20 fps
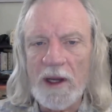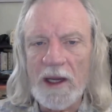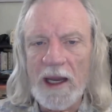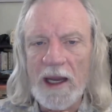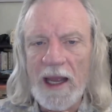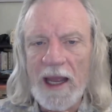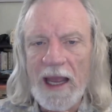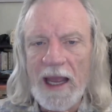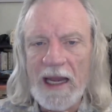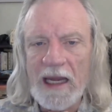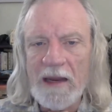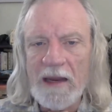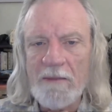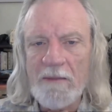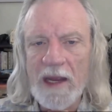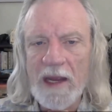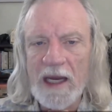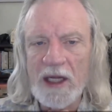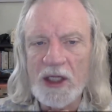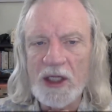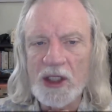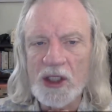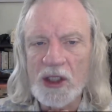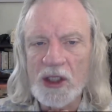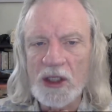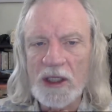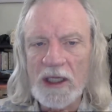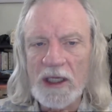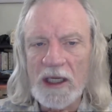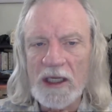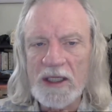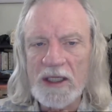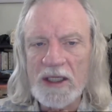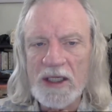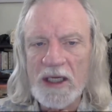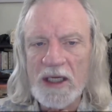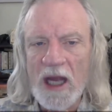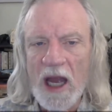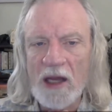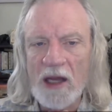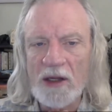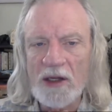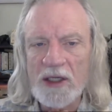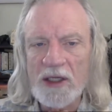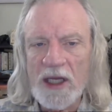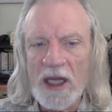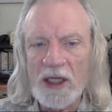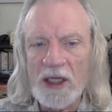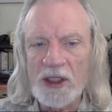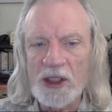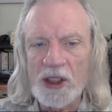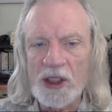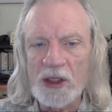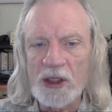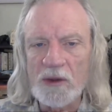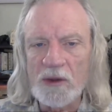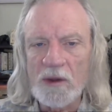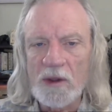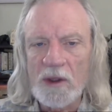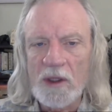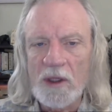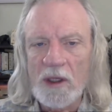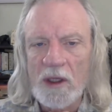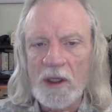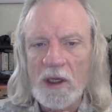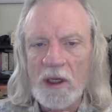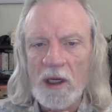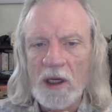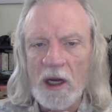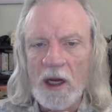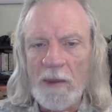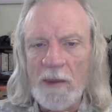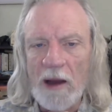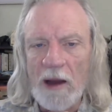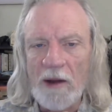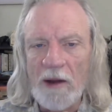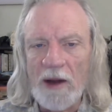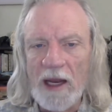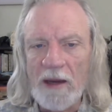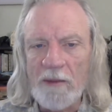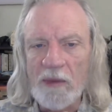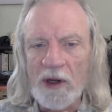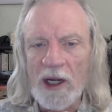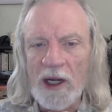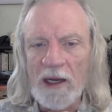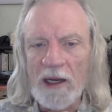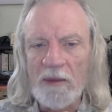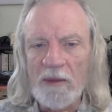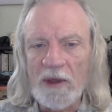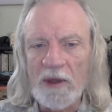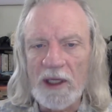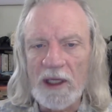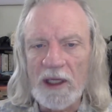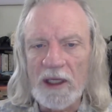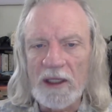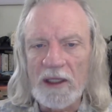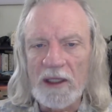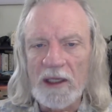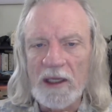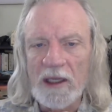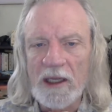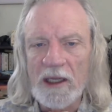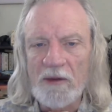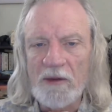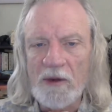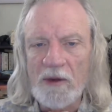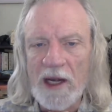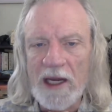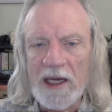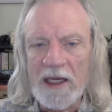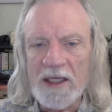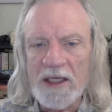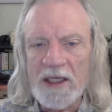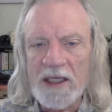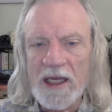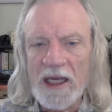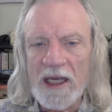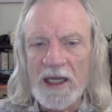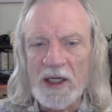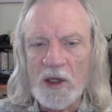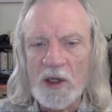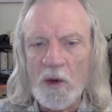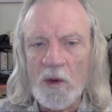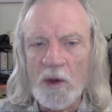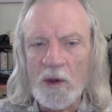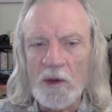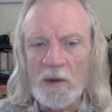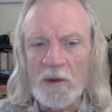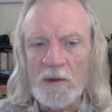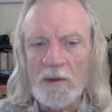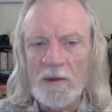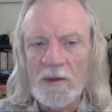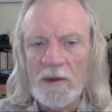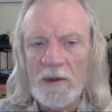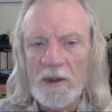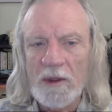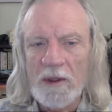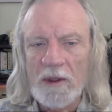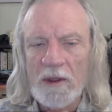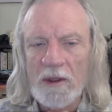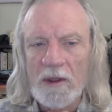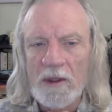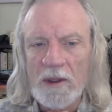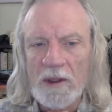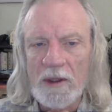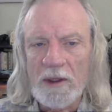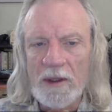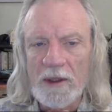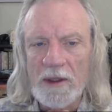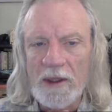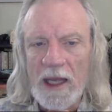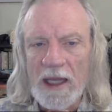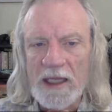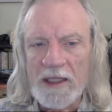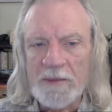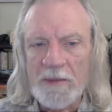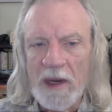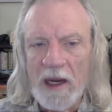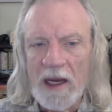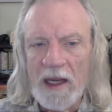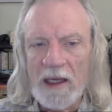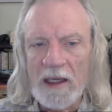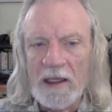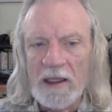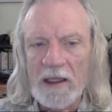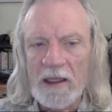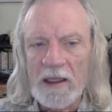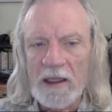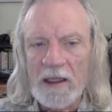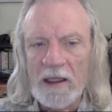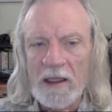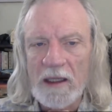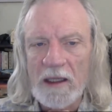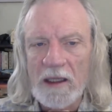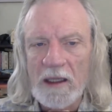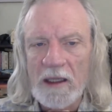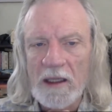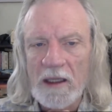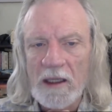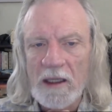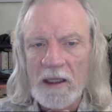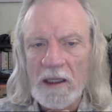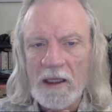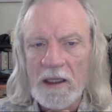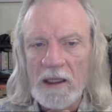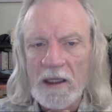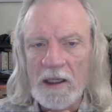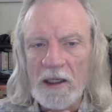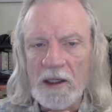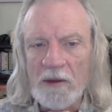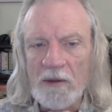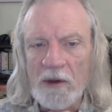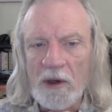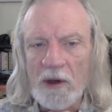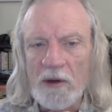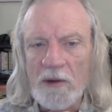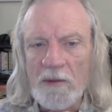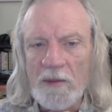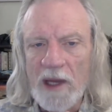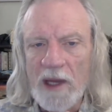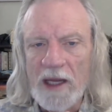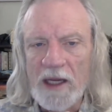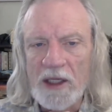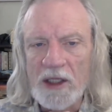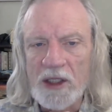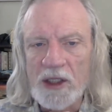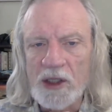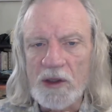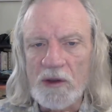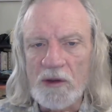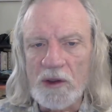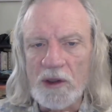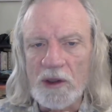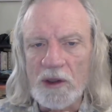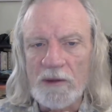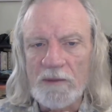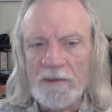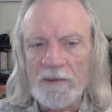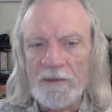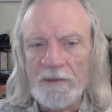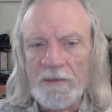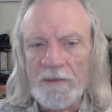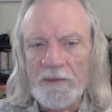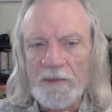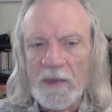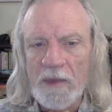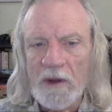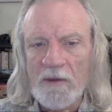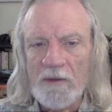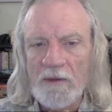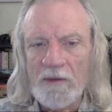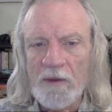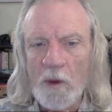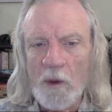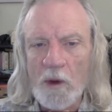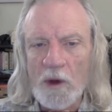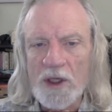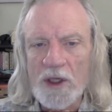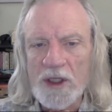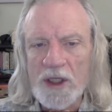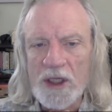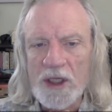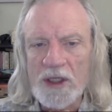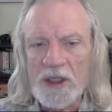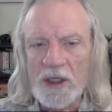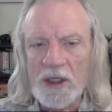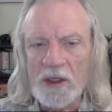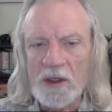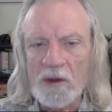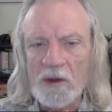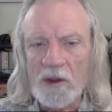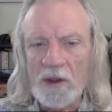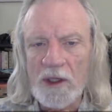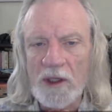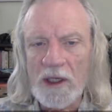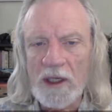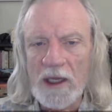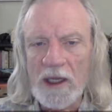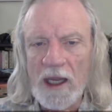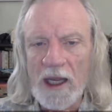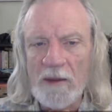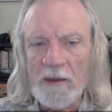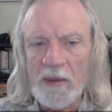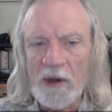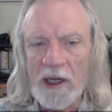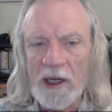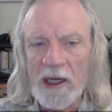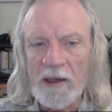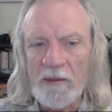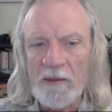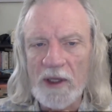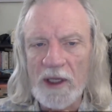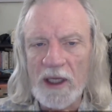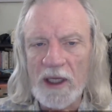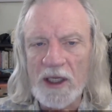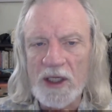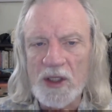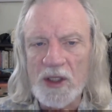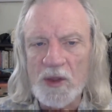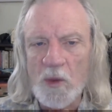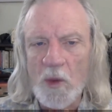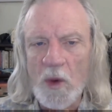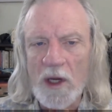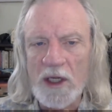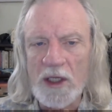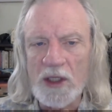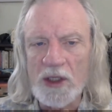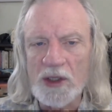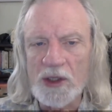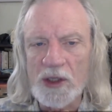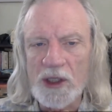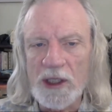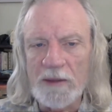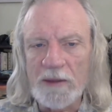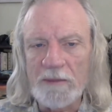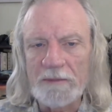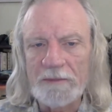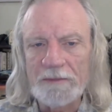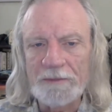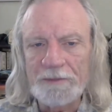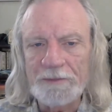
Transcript: what any major Lincoln scholar tells you about Abraham Lincoln and race, end quote. That's by Lerone Bennett Jr., Forced into Glory, Abraham Lincoln's White Dream.